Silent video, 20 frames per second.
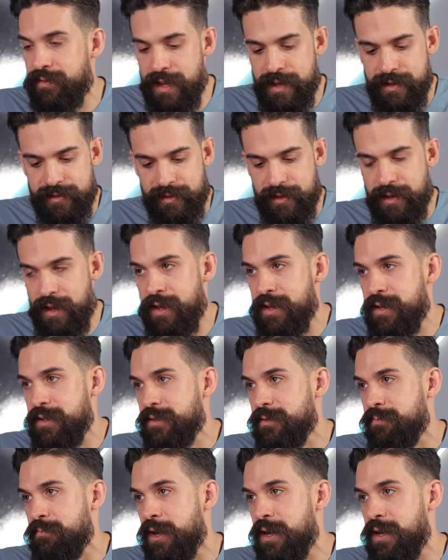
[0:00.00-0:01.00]
this
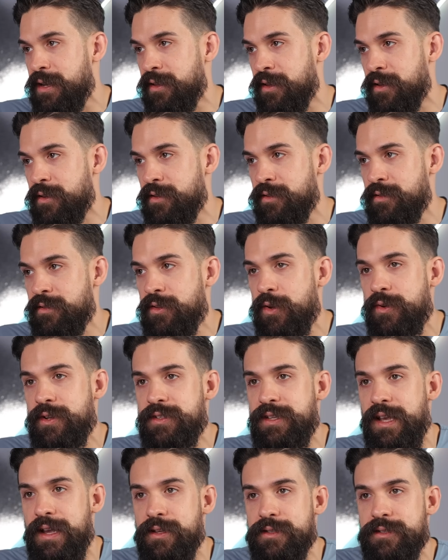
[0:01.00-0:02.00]
is my total
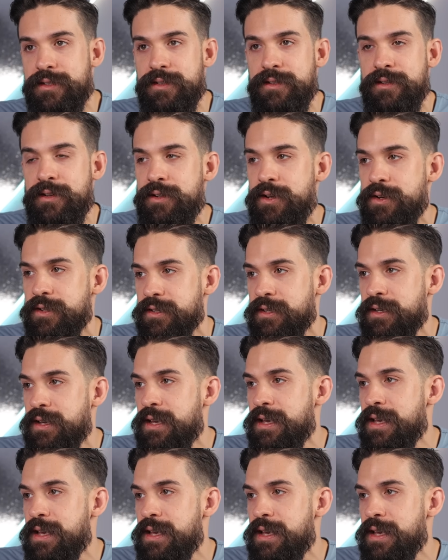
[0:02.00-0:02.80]
sales. Good.